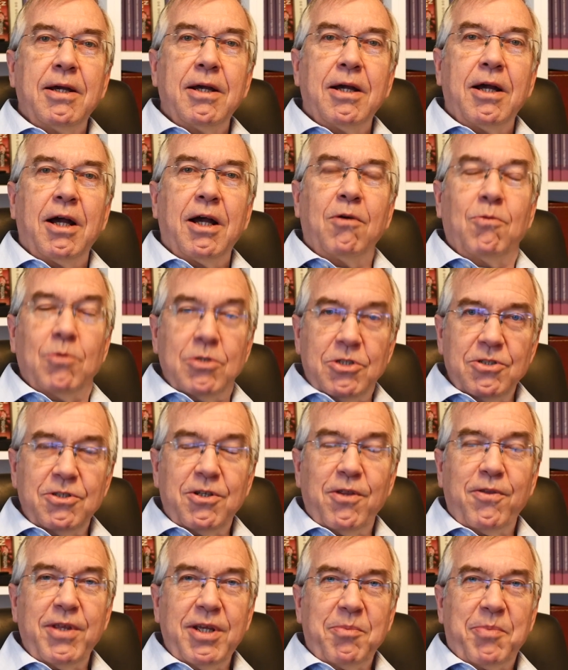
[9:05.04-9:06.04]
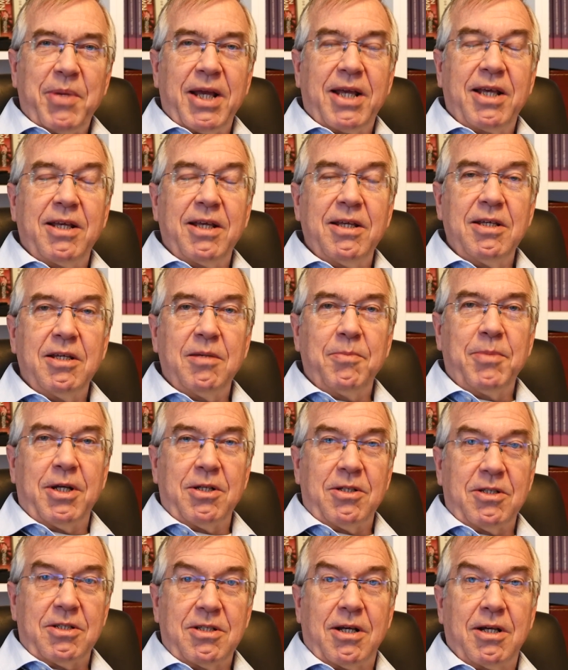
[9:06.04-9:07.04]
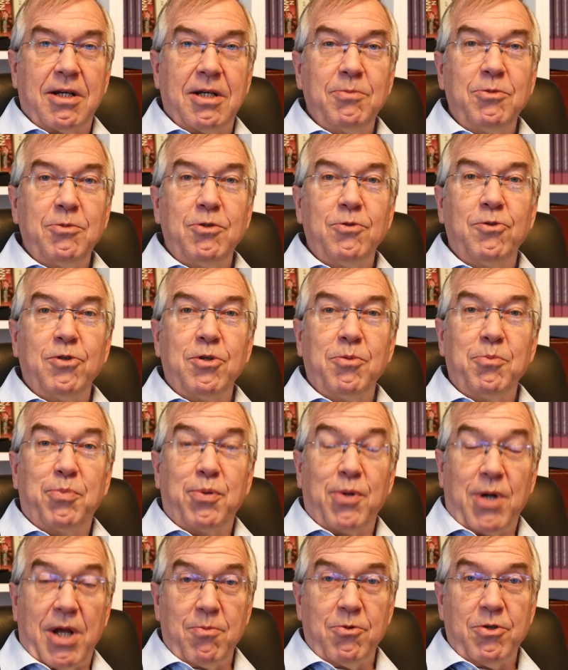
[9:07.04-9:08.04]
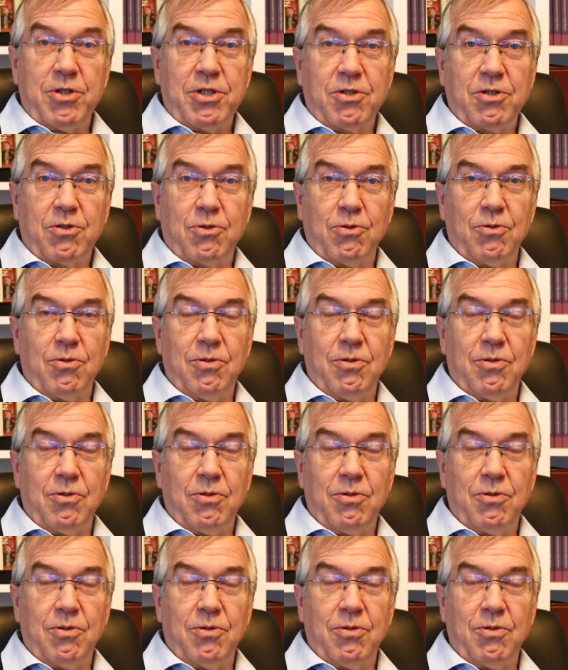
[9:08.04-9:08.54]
I want you to think back about the time you were in primary school.